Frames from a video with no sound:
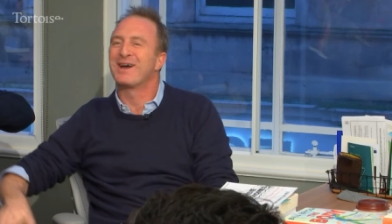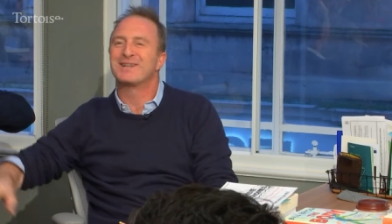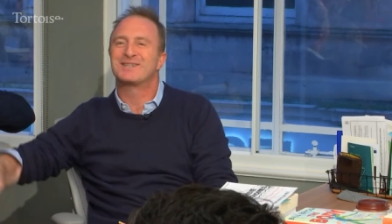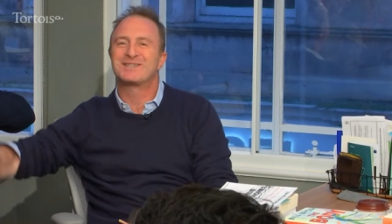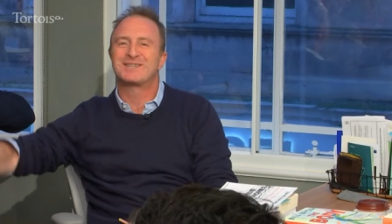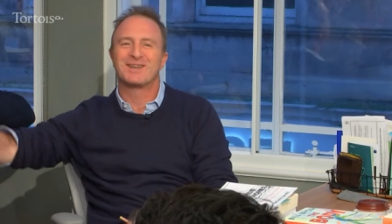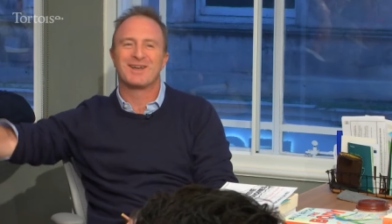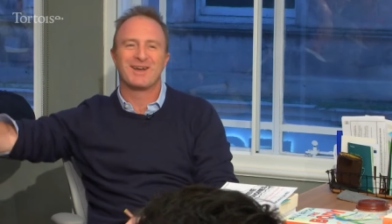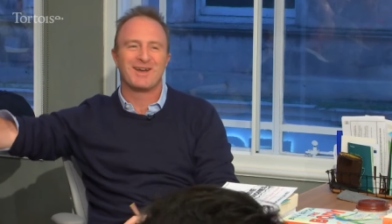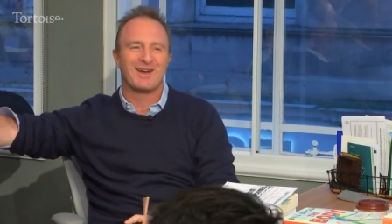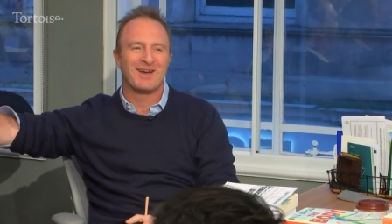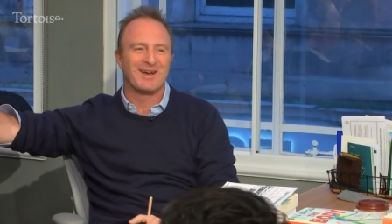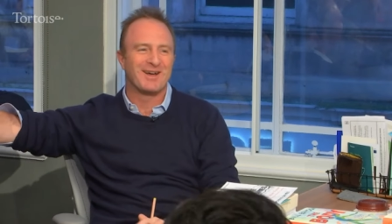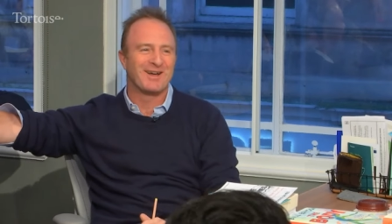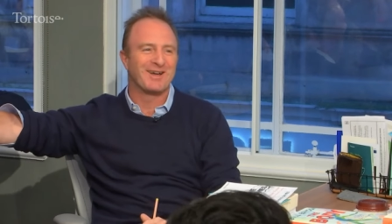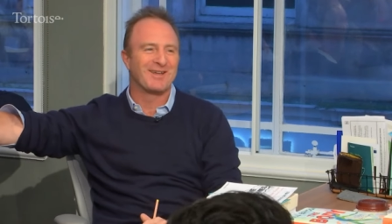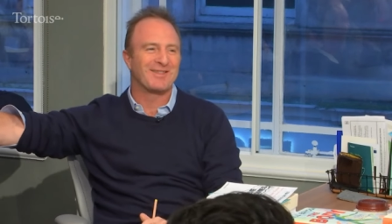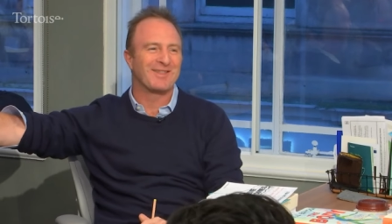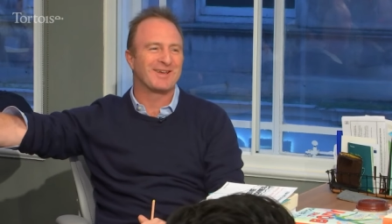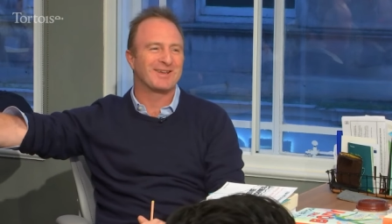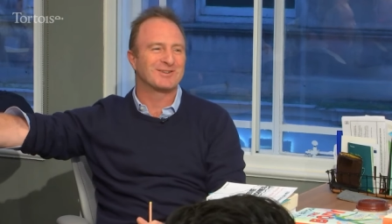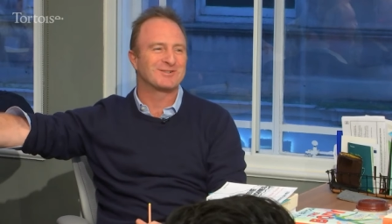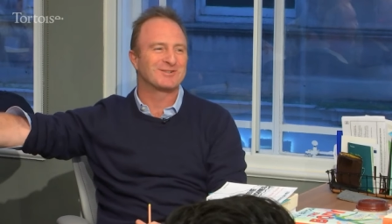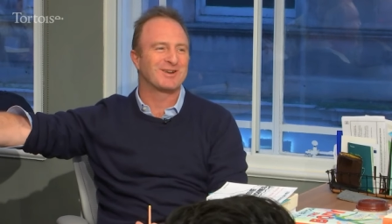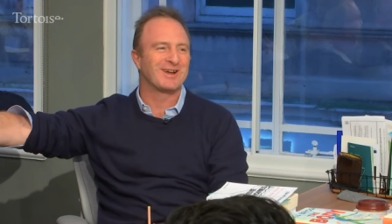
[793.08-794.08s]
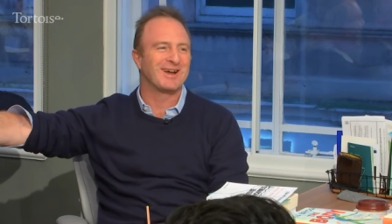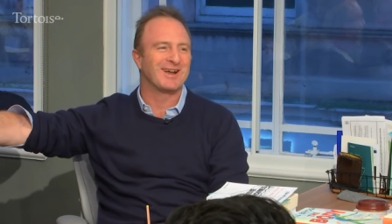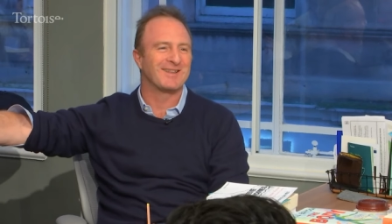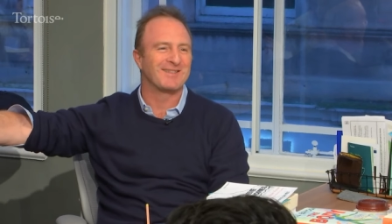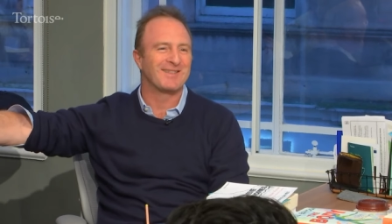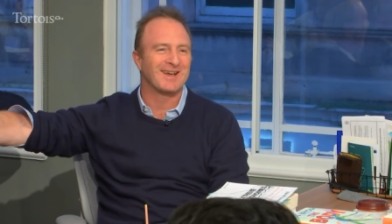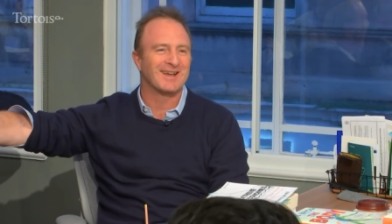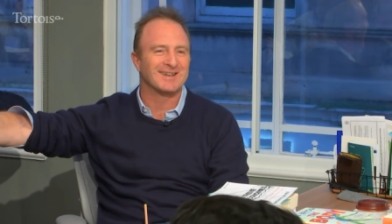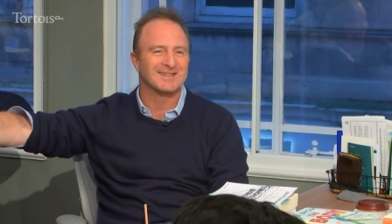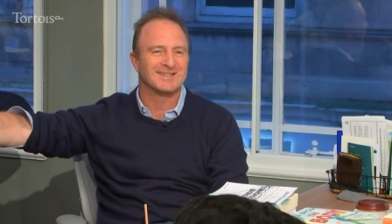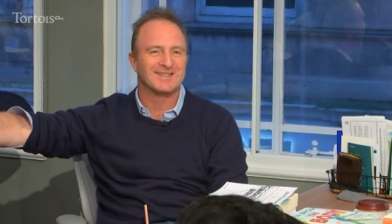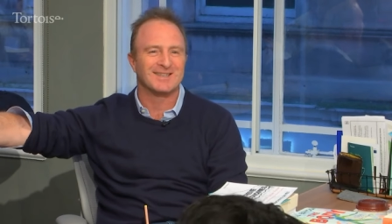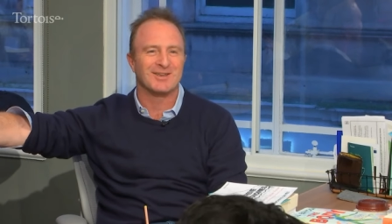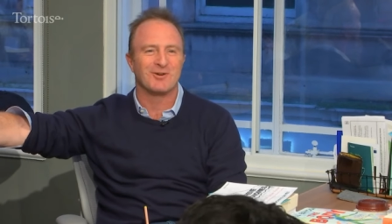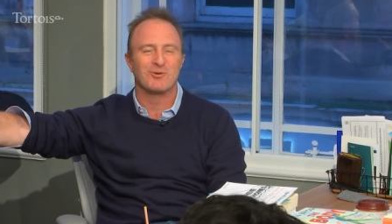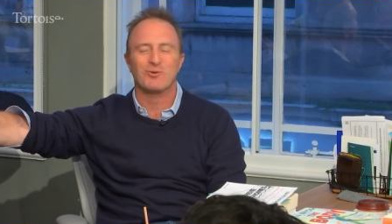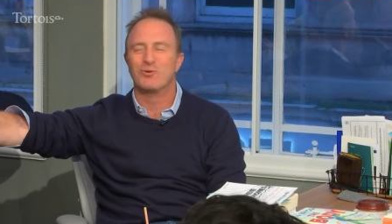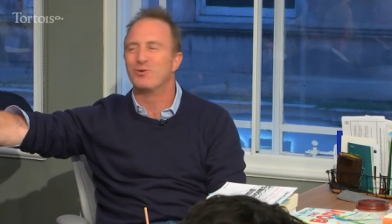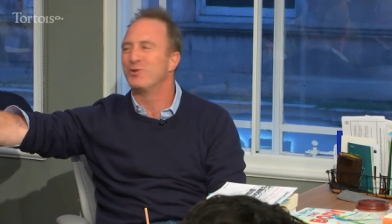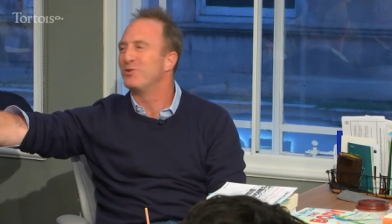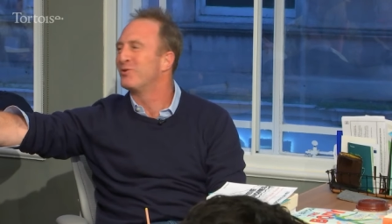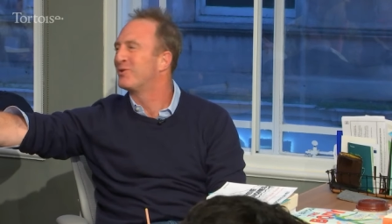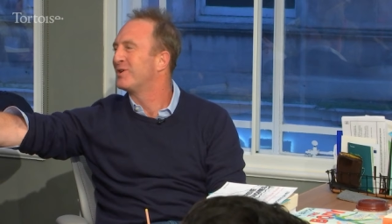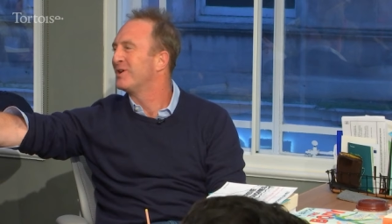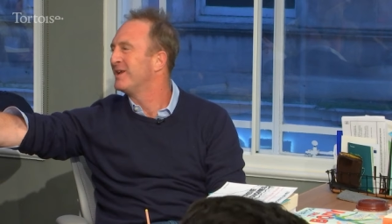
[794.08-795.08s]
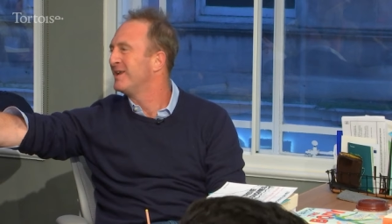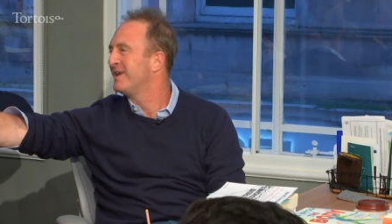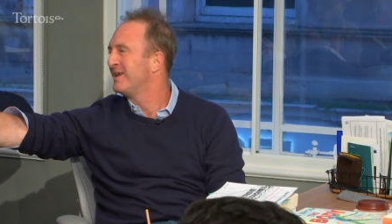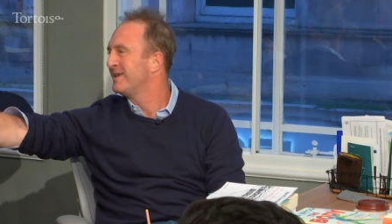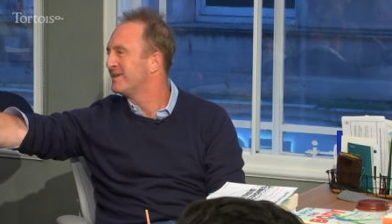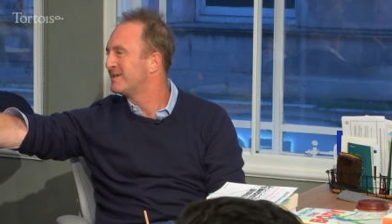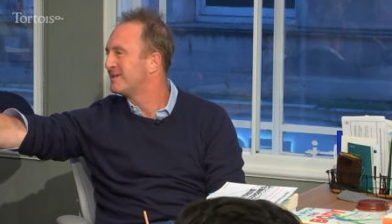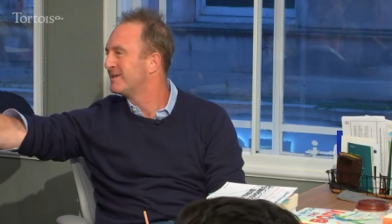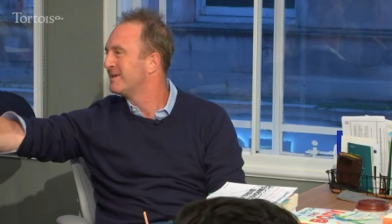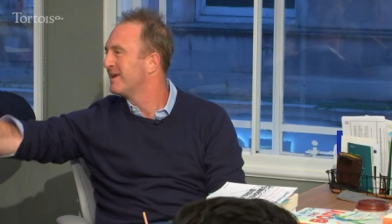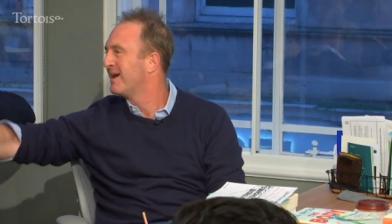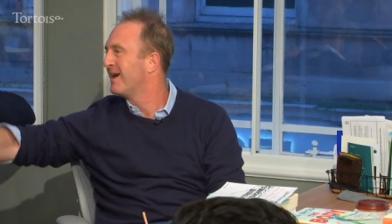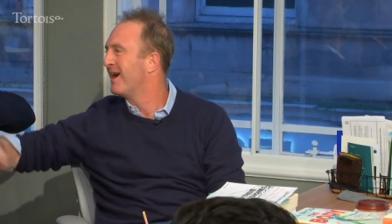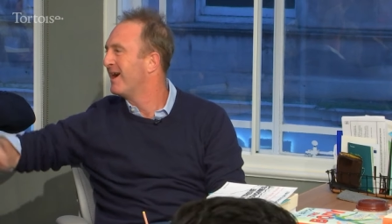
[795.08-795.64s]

that's right. That's the all you can eat